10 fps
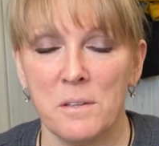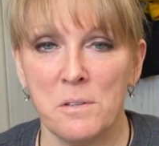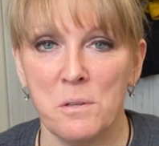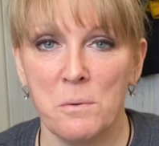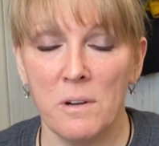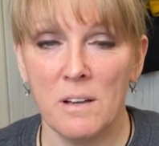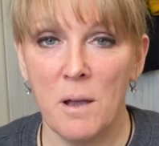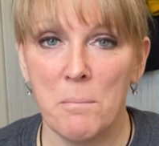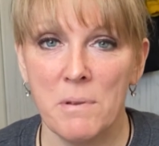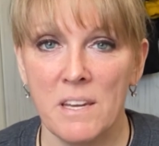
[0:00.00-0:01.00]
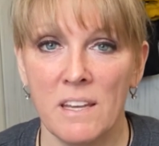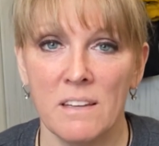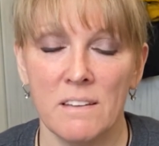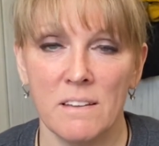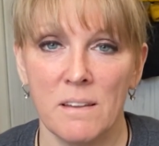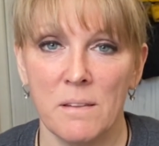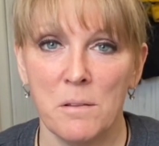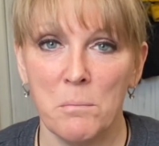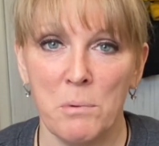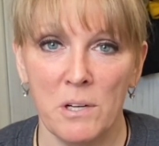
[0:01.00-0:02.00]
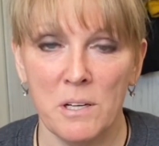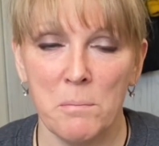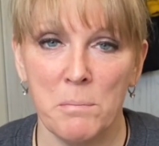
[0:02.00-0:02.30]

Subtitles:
to accompany the book,